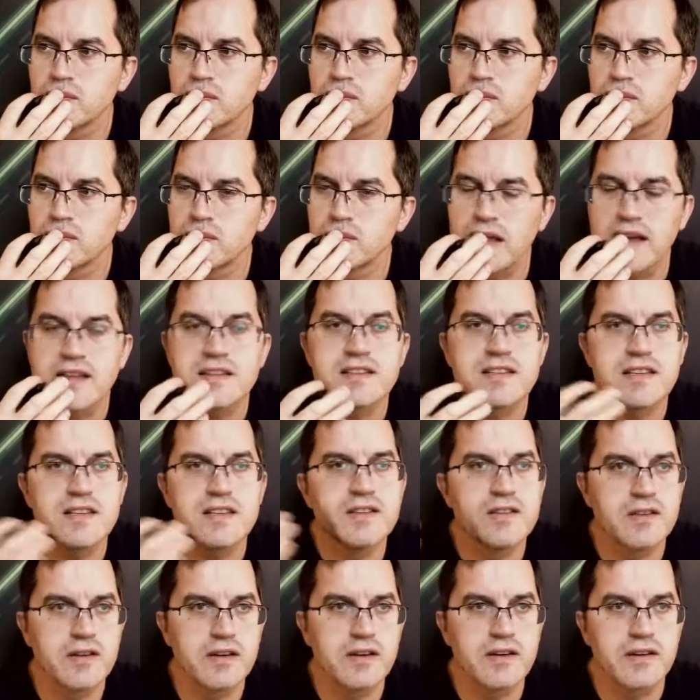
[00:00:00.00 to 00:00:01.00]
that's in
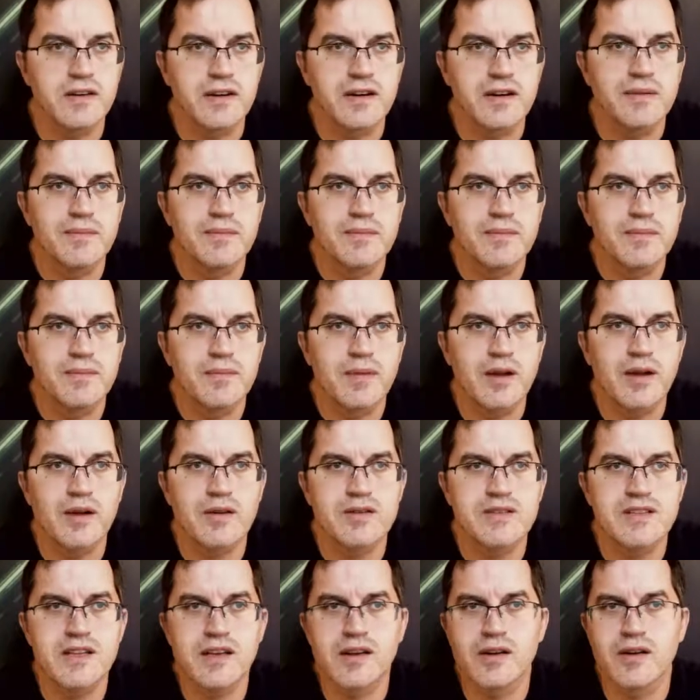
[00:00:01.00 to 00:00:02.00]
theory, because
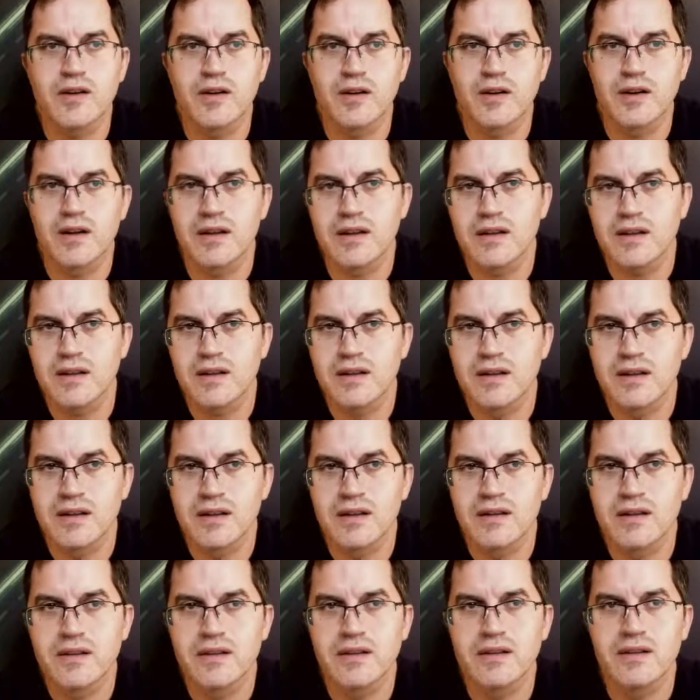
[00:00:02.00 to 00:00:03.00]
the coil,
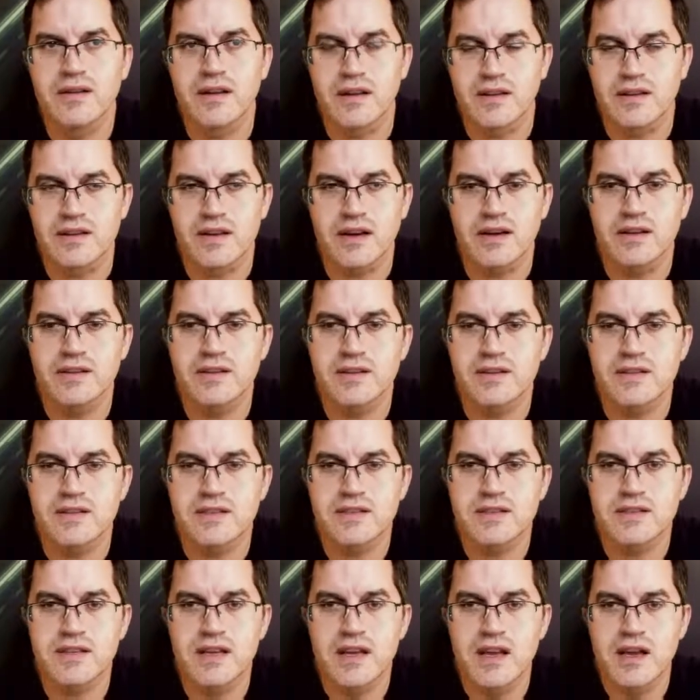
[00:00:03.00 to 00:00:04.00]
the
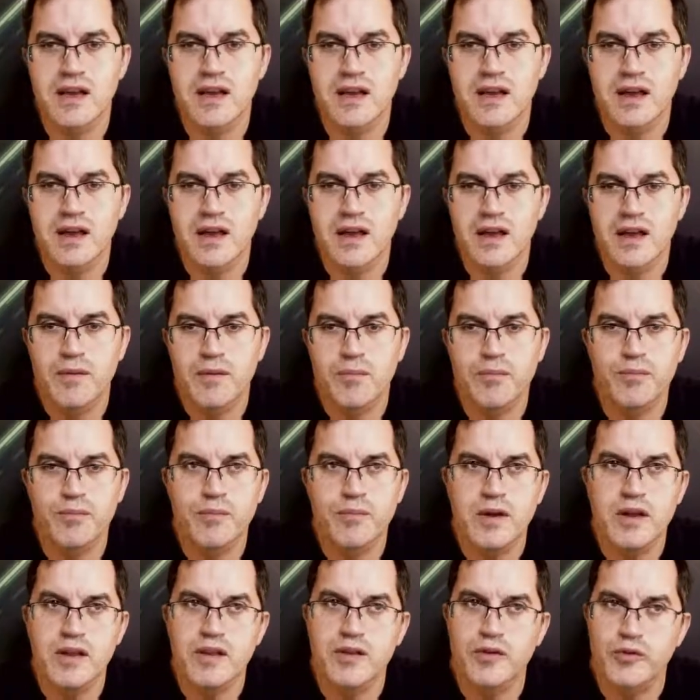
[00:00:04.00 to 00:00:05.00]
inductance,
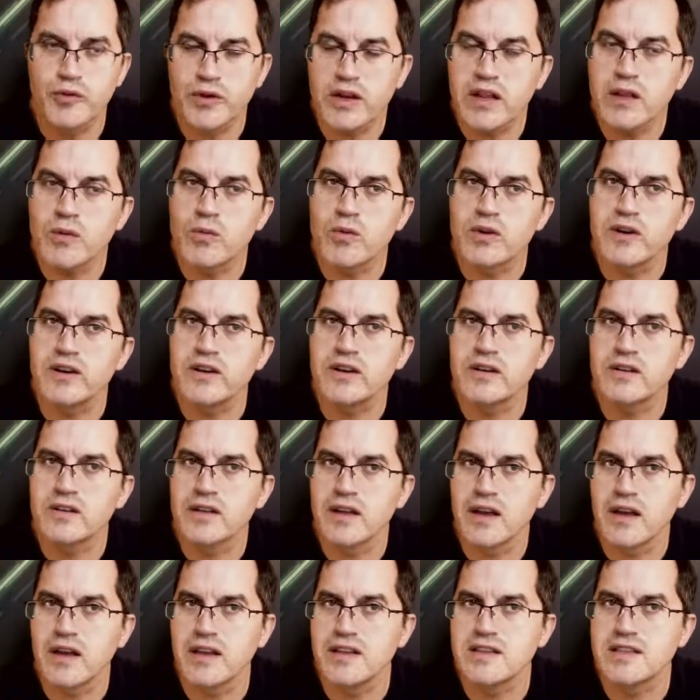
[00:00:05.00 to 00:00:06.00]
in the real world
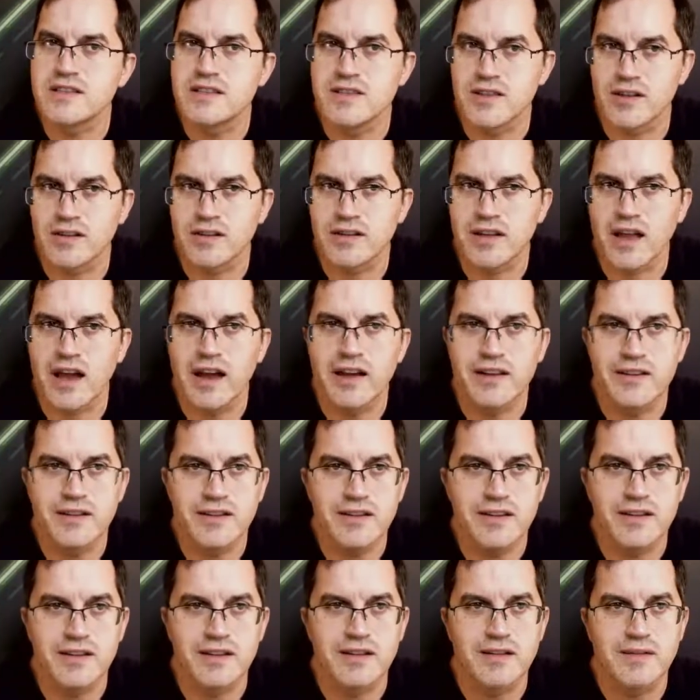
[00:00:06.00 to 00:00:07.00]
is not
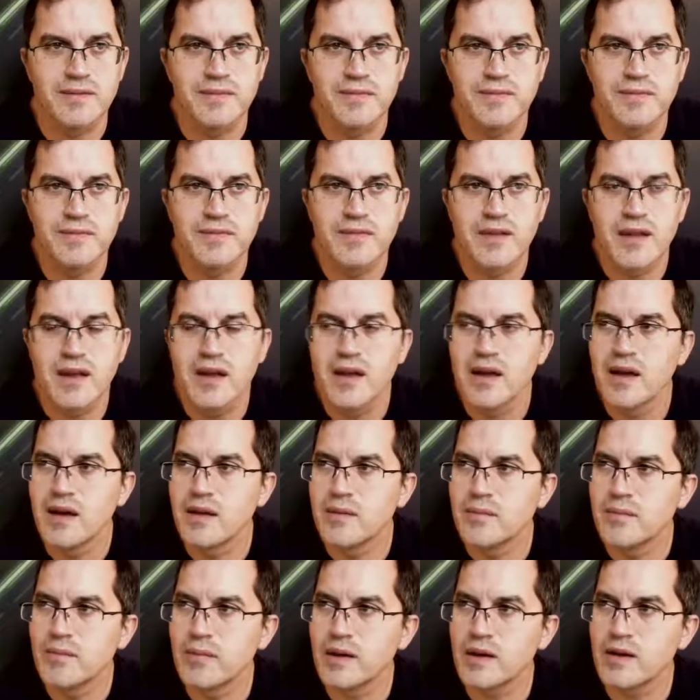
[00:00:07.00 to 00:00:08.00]
ideal.
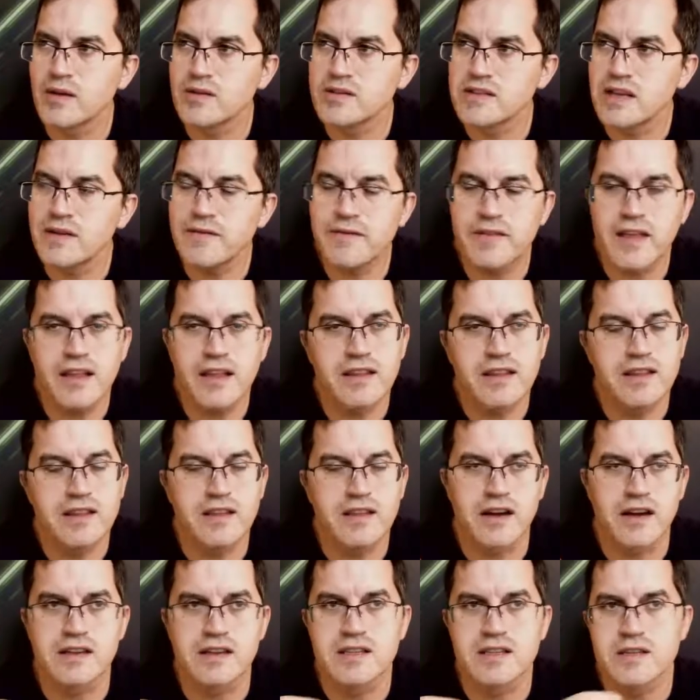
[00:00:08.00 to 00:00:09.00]
Because if that
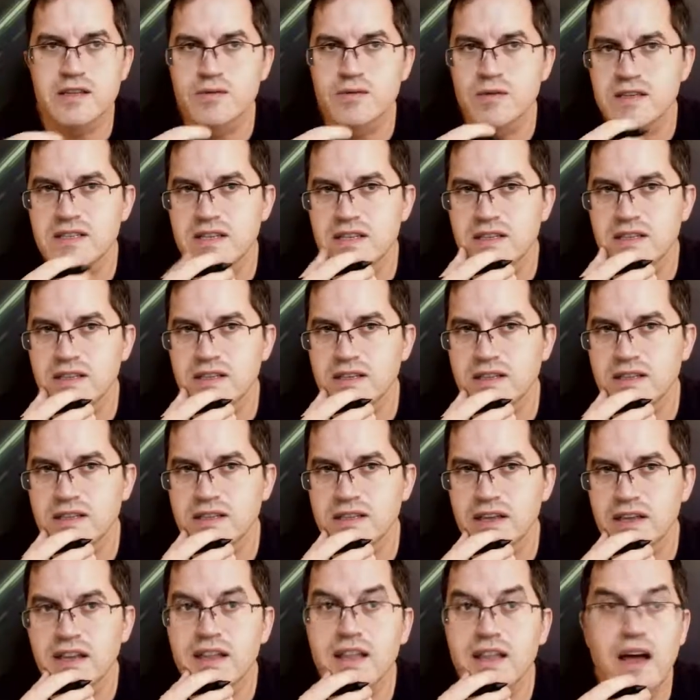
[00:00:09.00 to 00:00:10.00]
inductance was ideal,
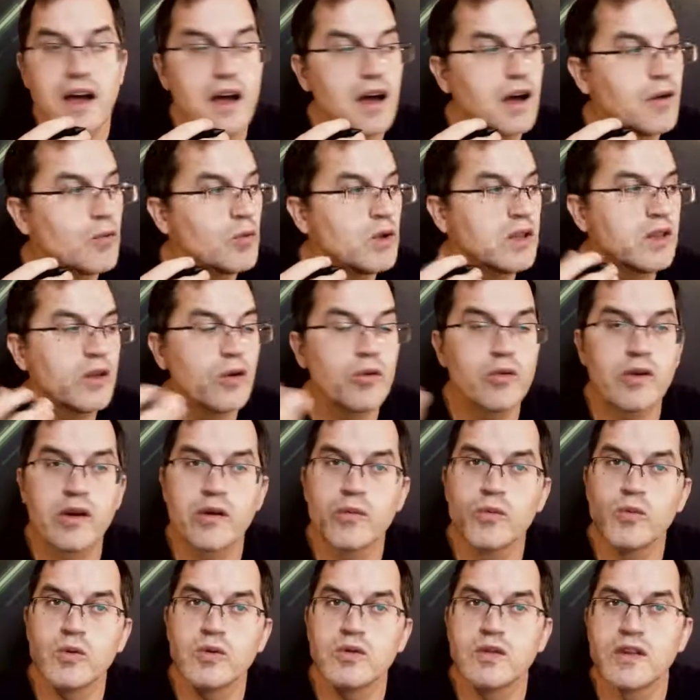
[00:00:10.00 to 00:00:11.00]
then we
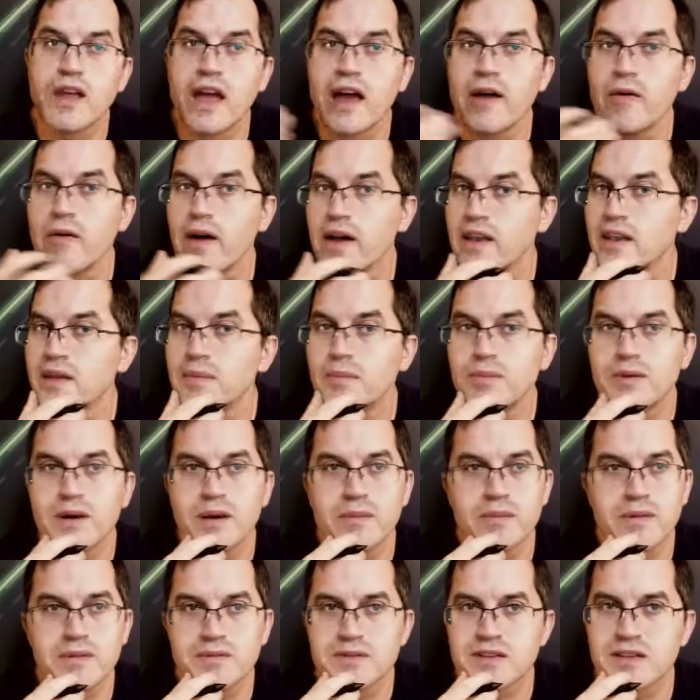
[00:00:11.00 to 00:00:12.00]
wouldn't have any
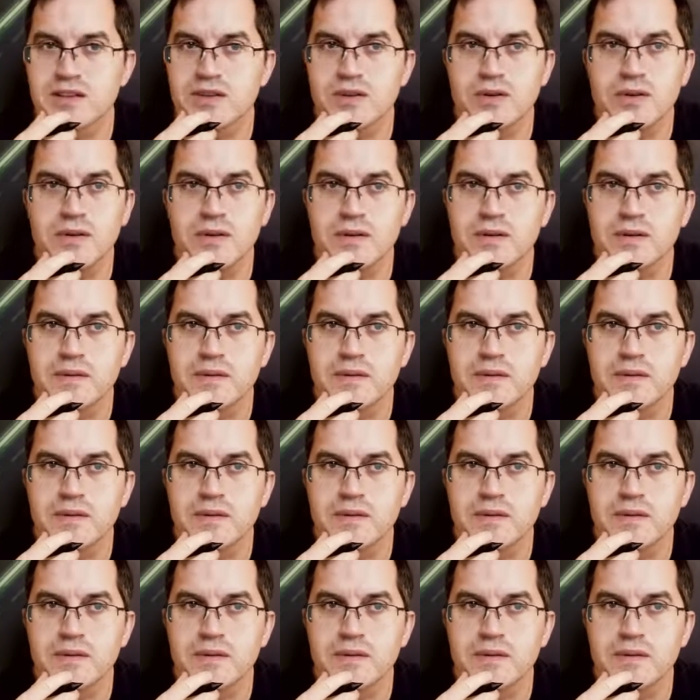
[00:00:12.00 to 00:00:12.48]
problems at all.